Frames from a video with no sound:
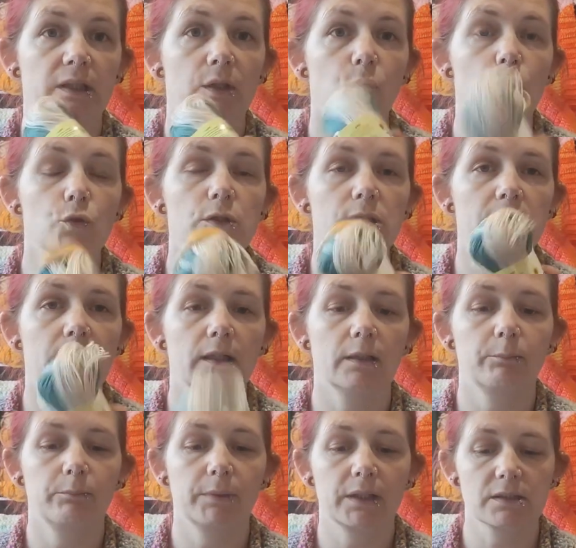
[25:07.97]
I ordered it
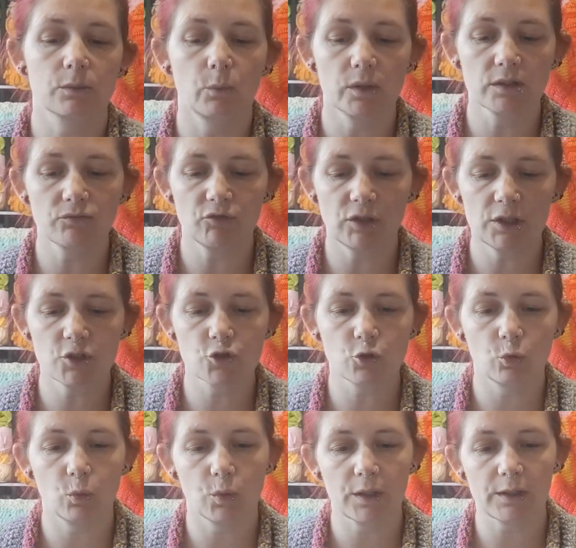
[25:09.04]
because I wasn't really
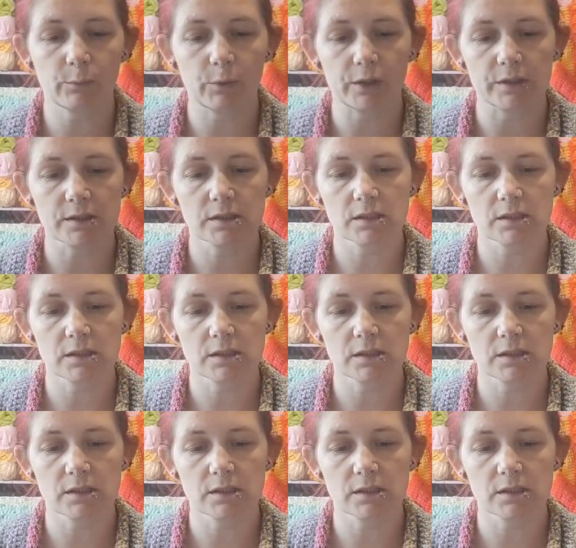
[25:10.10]
sure what it was.